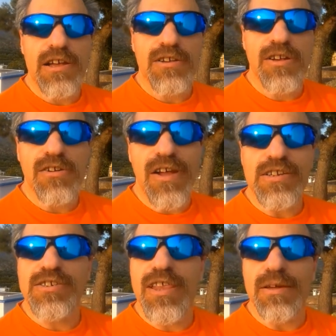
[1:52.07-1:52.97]
congrats to
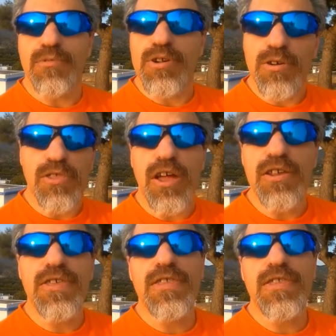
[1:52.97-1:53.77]
them. The only thing that the